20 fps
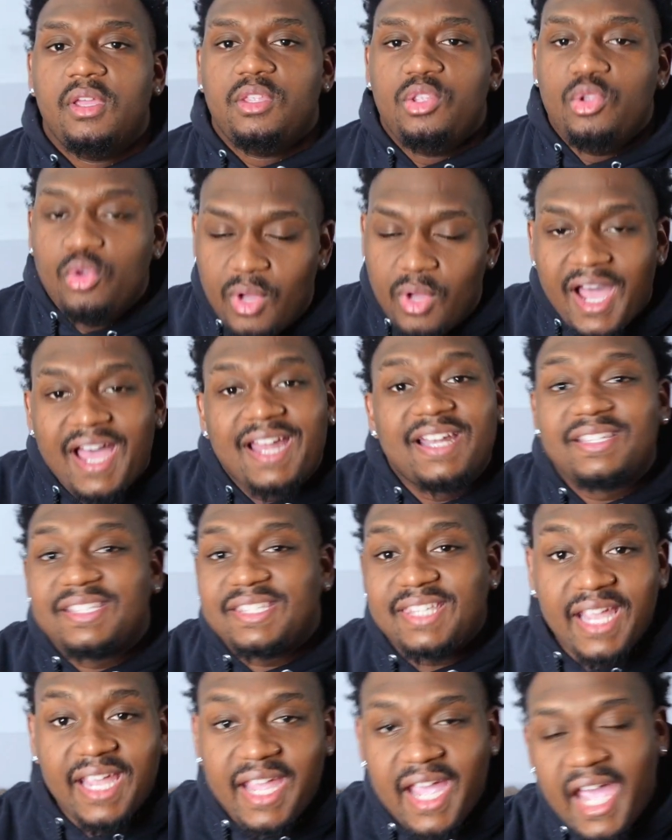You gotta
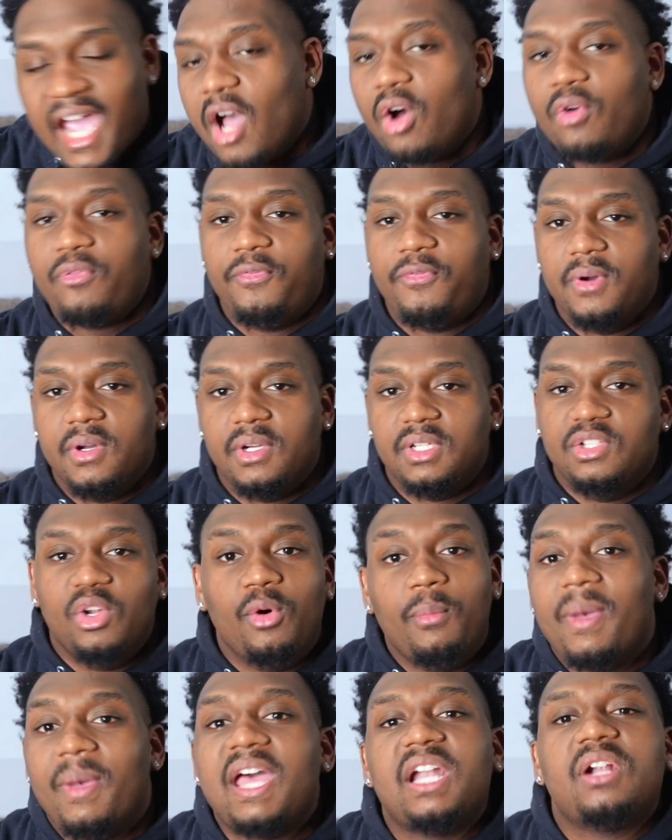stay alpha
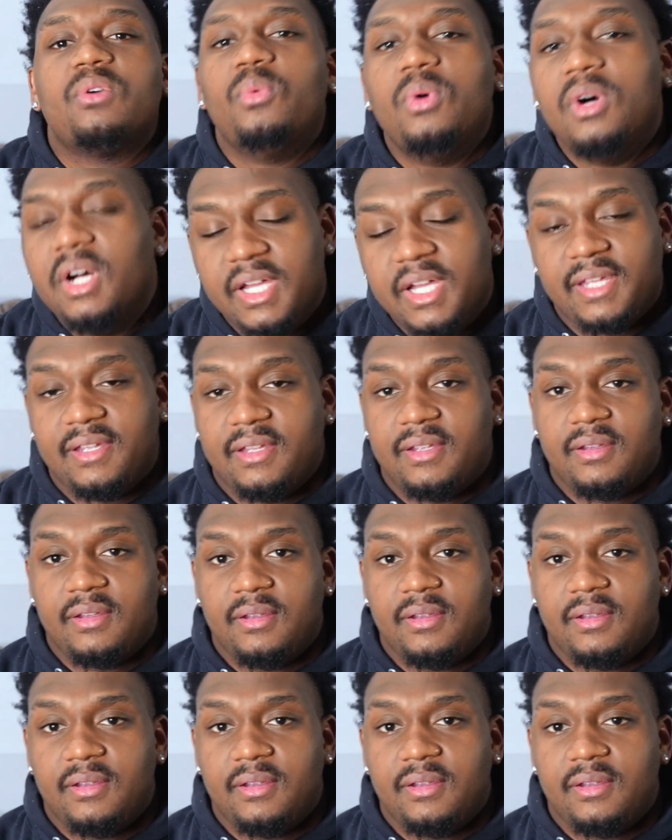no matter what.